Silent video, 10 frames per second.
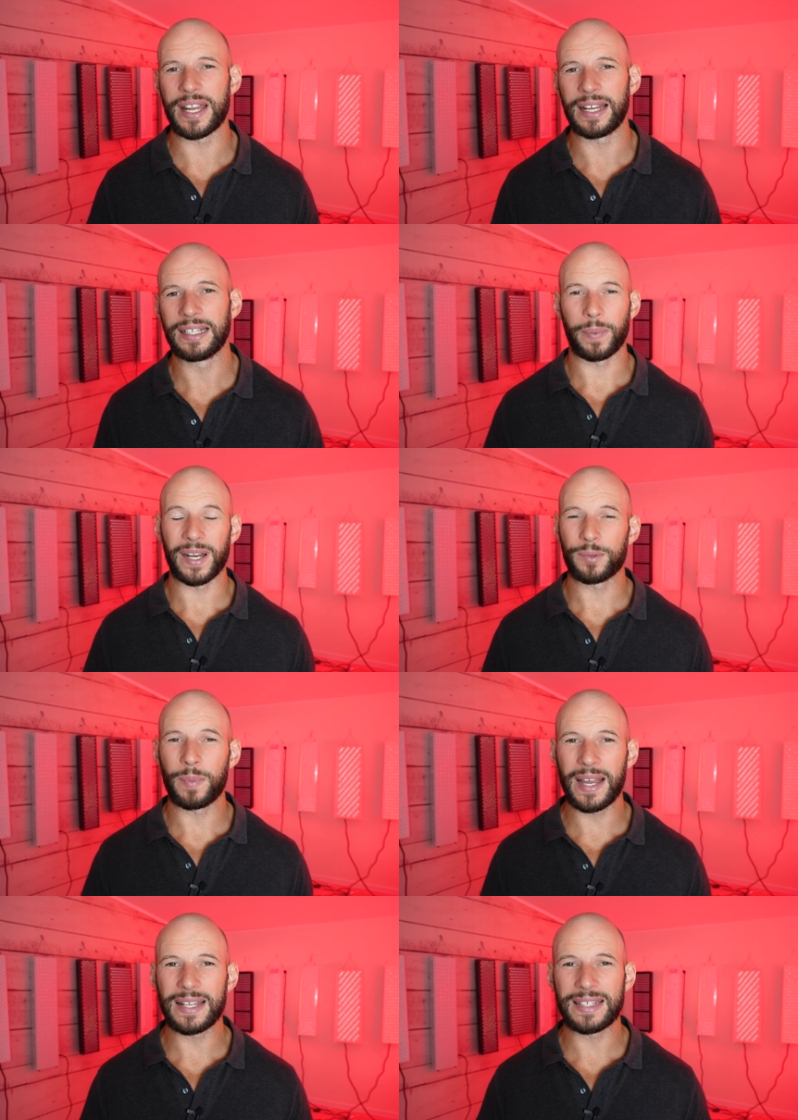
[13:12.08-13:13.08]
now. But it's
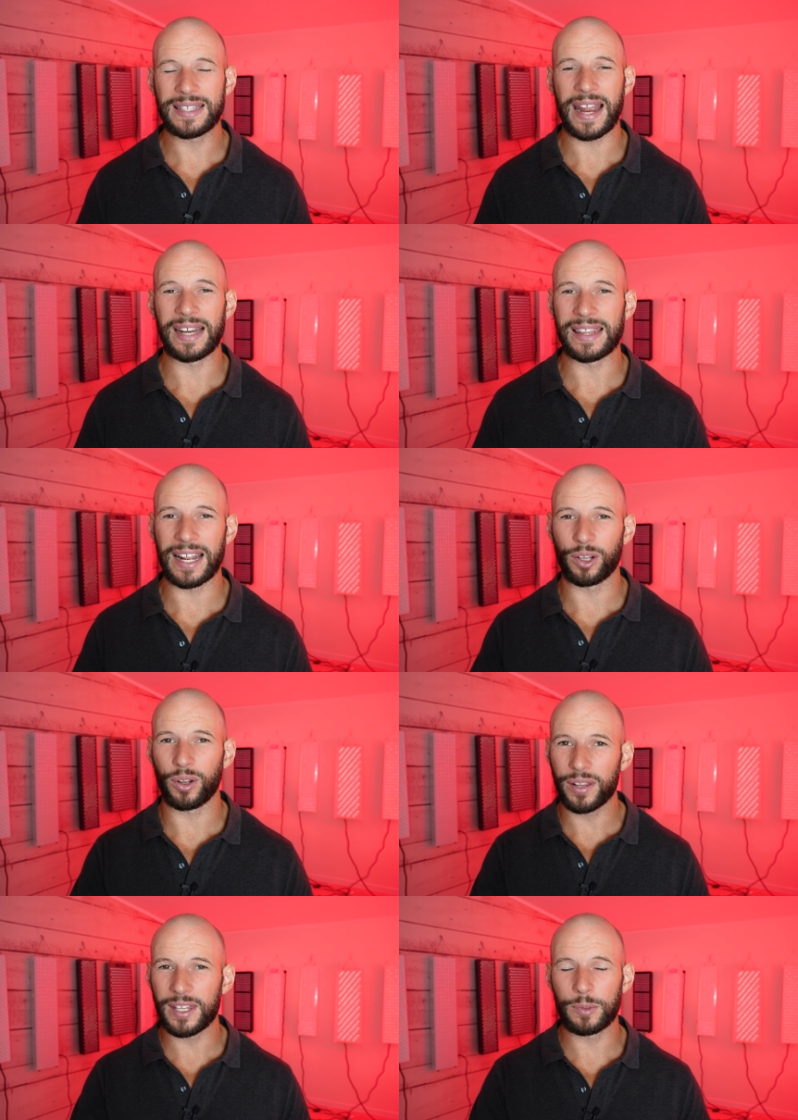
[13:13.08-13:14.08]
my understanding that a
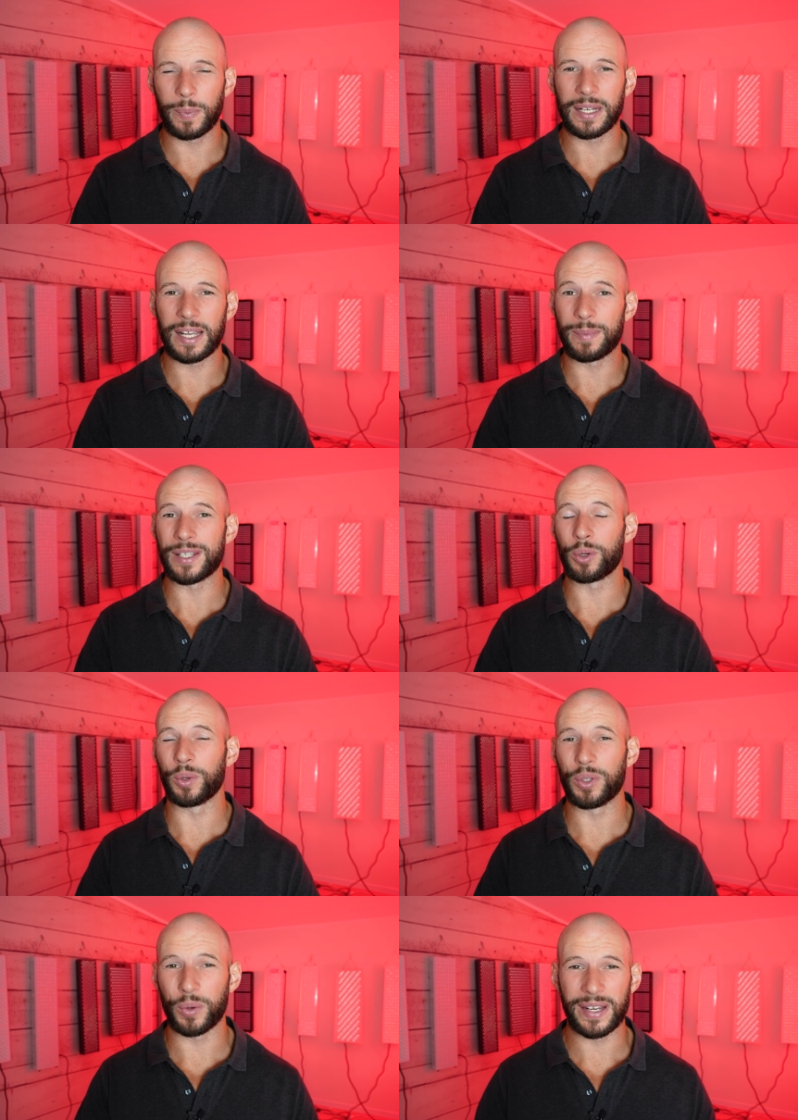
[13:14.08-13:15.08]
lot of these big companies who
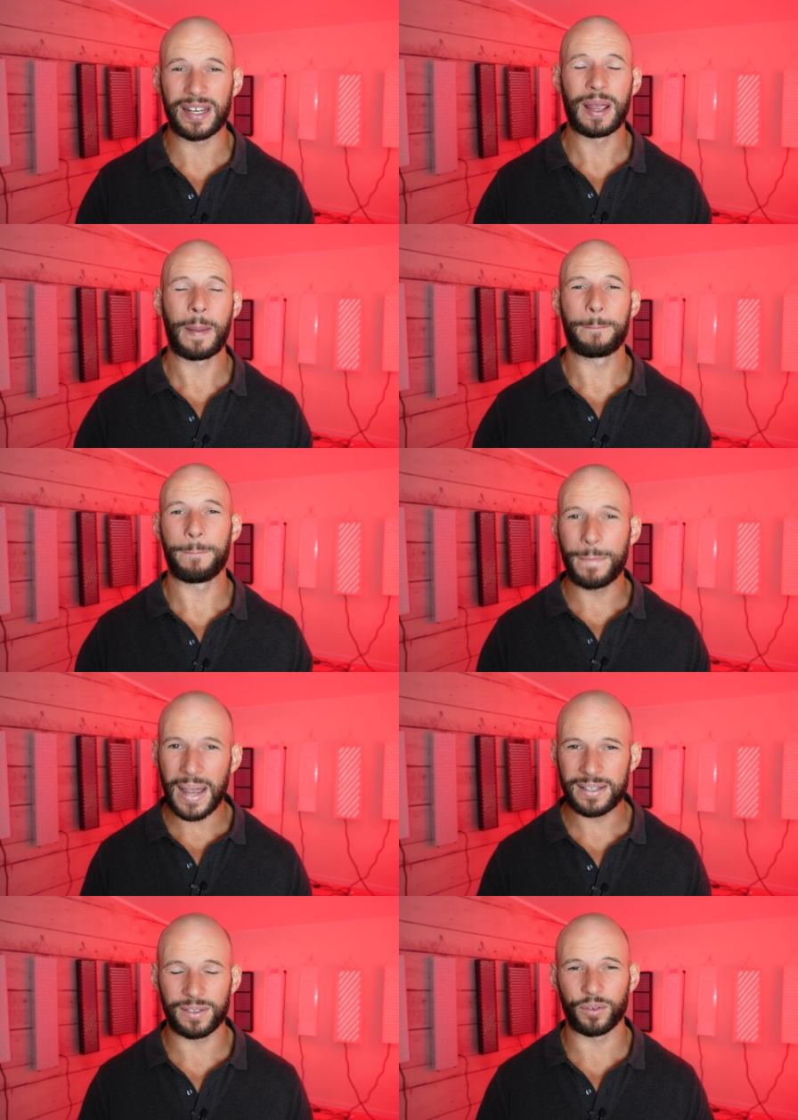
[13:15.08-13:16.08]
are doing
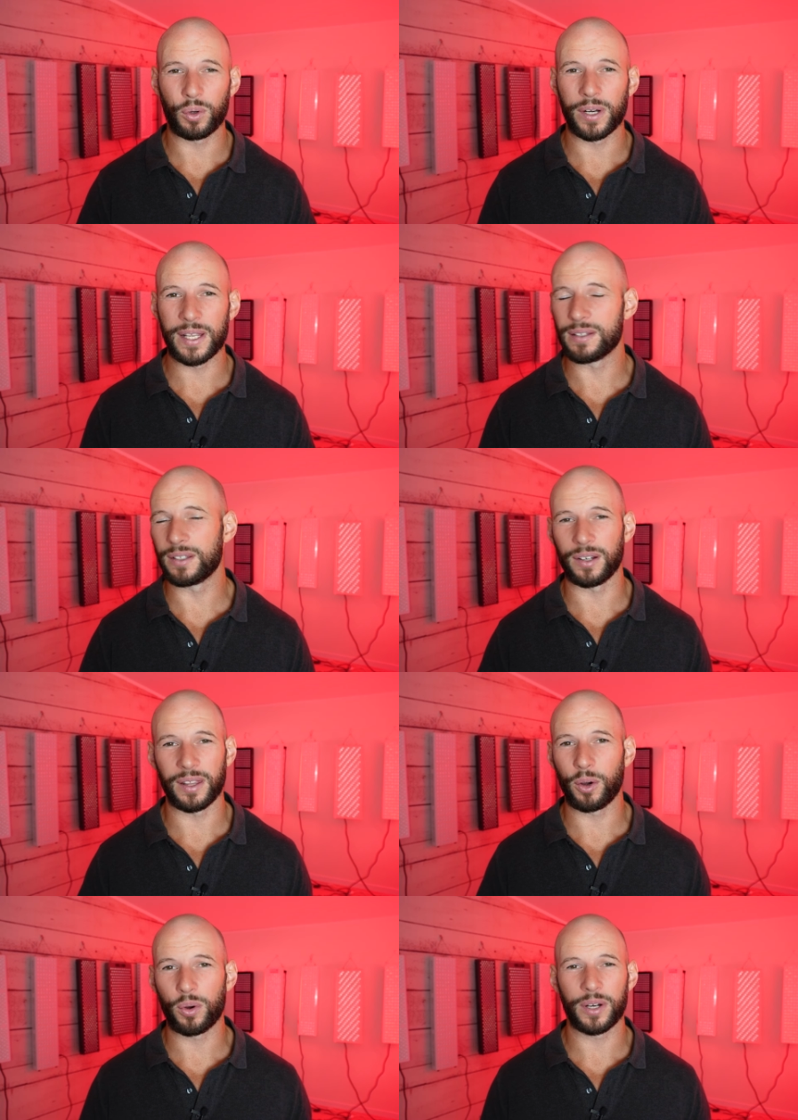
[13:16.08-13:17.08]
massive orders, you know,
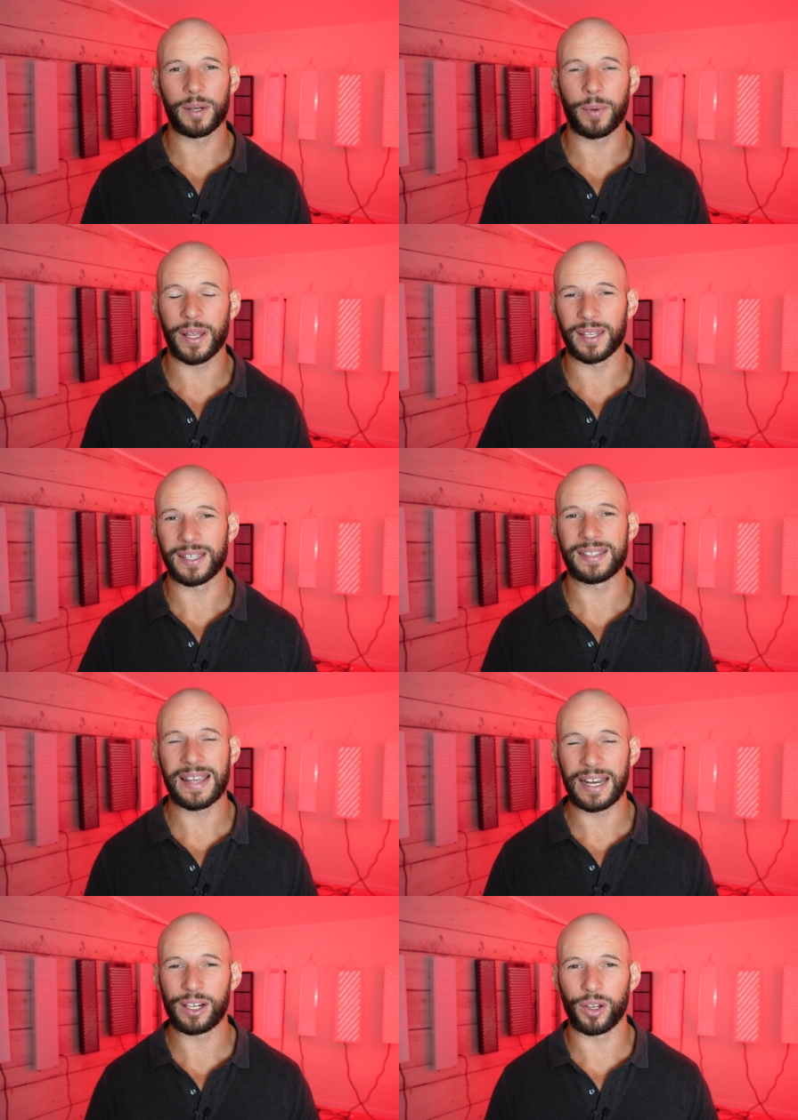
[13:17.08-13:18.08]
they're ordering by the
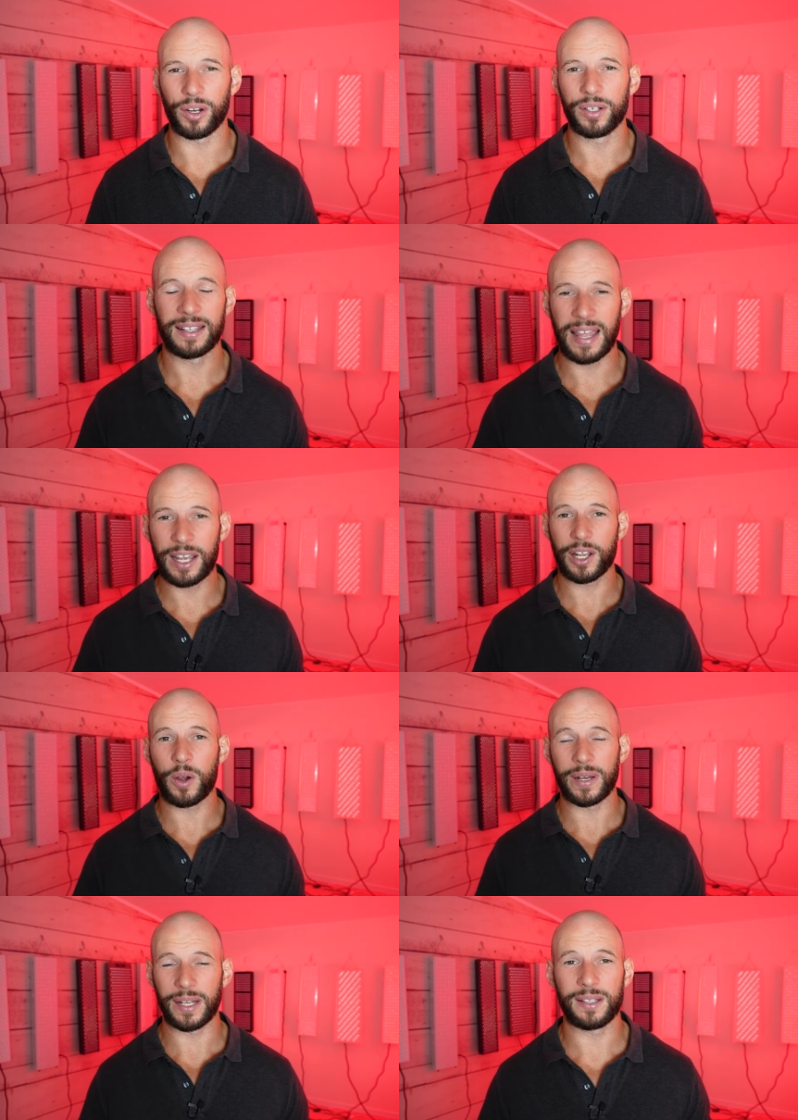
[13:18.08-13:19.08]
container load. They're
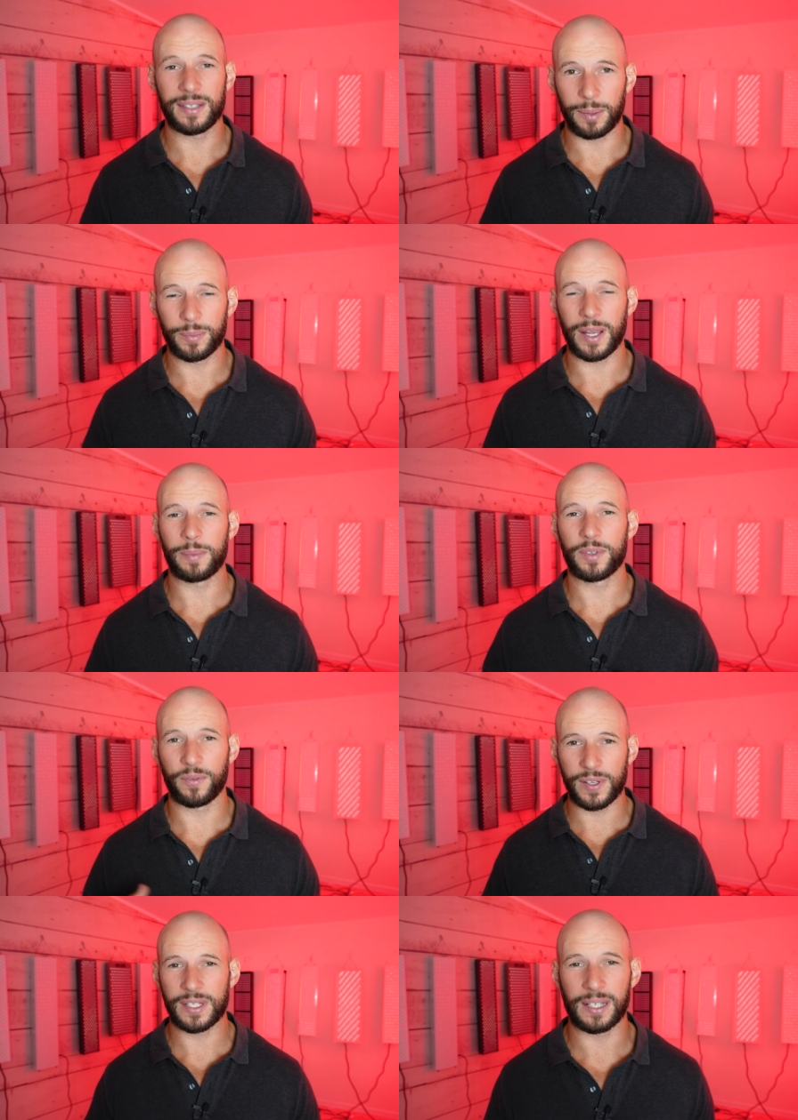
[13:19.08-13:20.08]
going in, sometimes
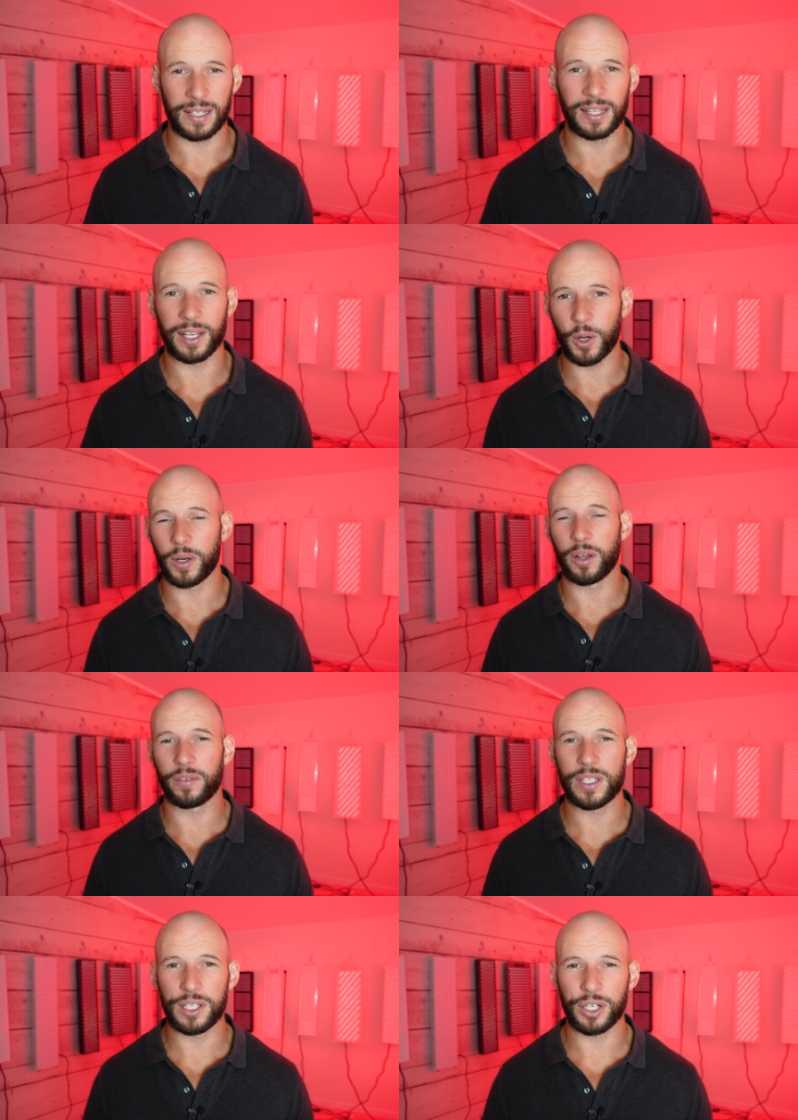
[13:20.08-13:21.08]
physically, they're going
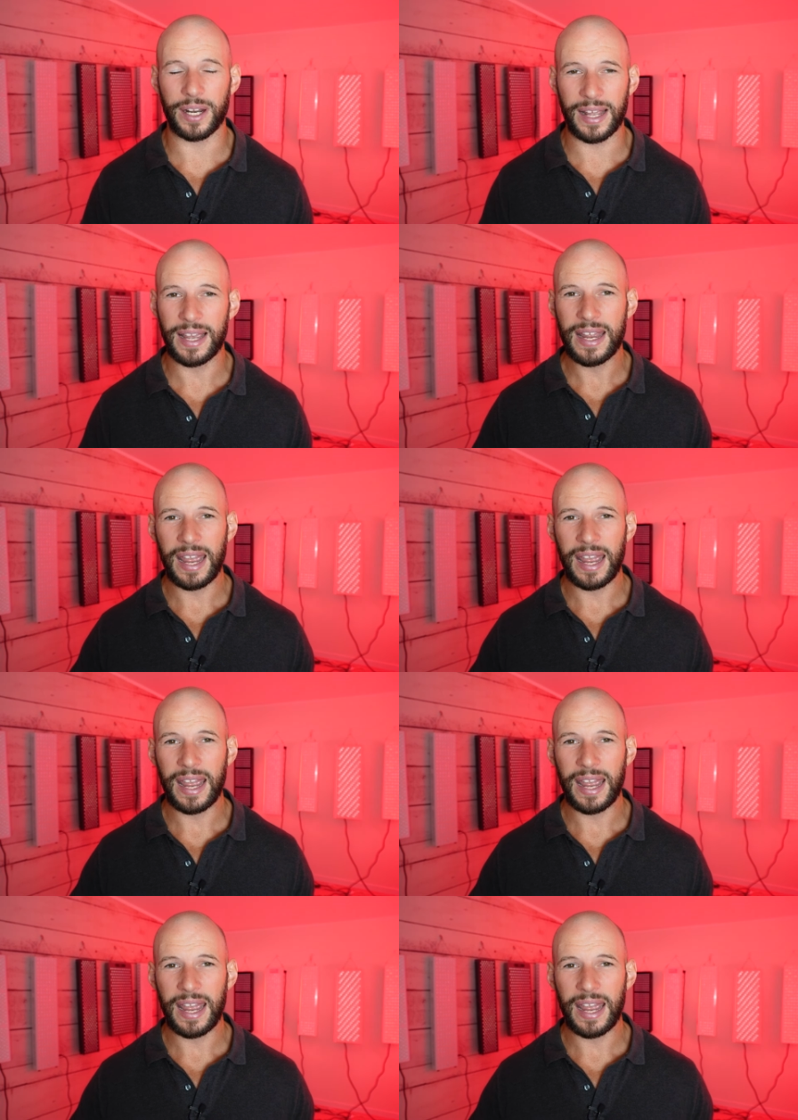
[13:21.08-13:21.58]
over to China